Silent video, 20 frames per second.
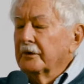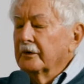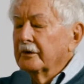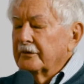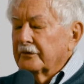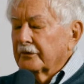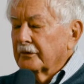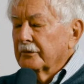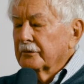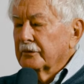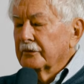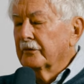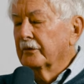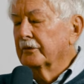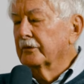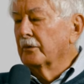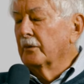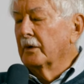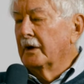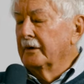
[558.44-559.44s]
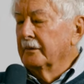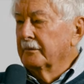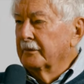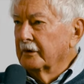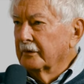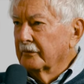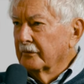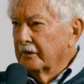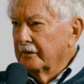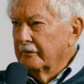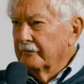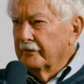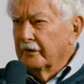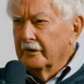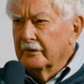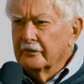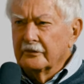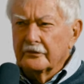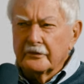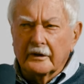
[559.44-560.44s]
Peninsula was on the way to being
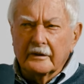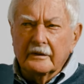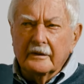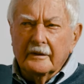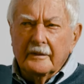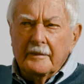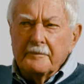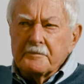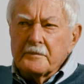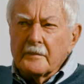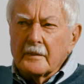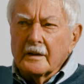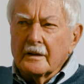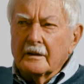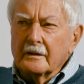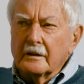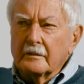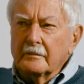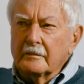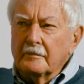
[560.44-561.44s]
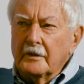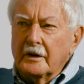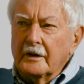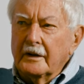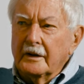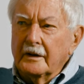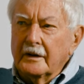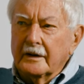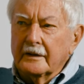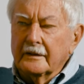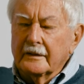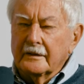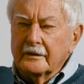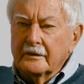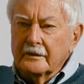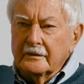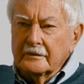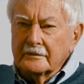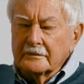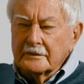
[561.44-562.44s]
reinvented. So um,
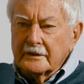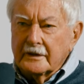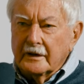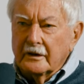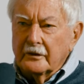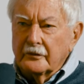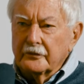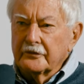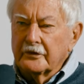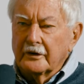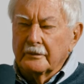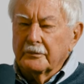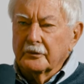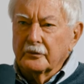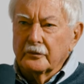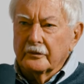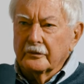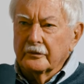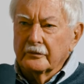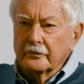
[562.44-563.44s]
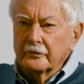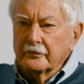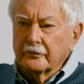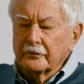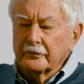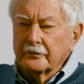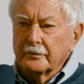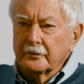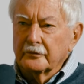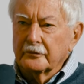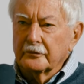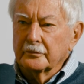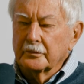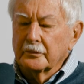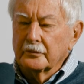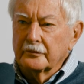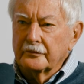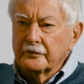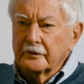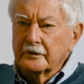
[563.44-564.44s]
and Carl Seppelt, who was
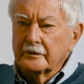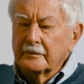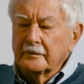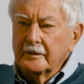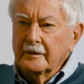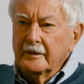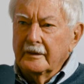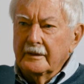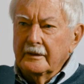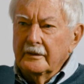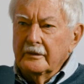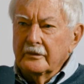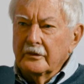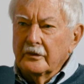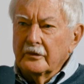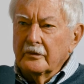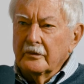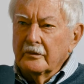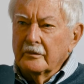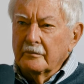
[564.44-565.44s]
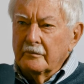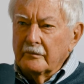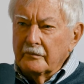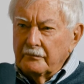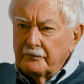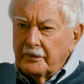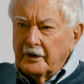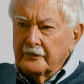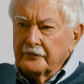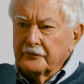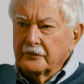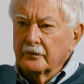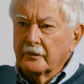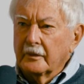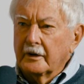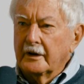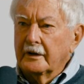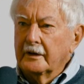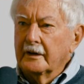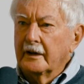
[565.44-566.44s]
responsible for
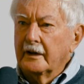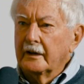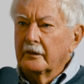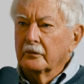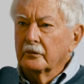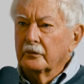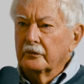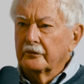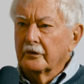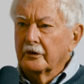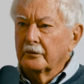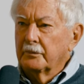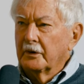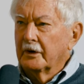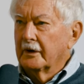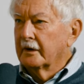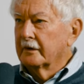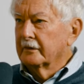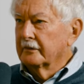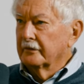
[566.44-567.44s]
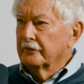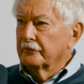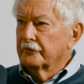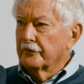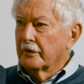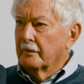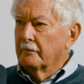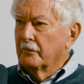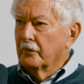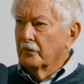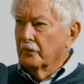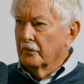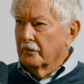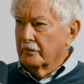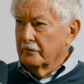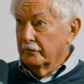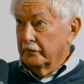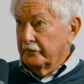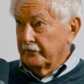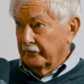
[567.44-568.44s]
Padthaway had also planted at
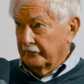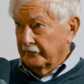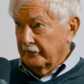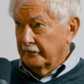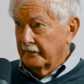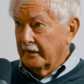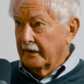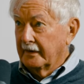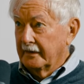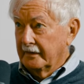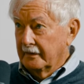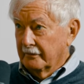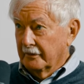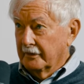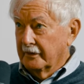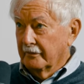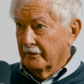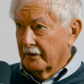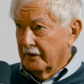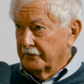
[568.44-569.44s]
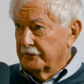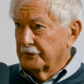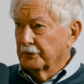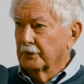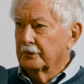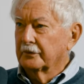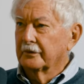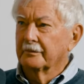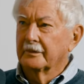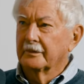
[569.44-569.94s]
Drumborg, which is in that area I talked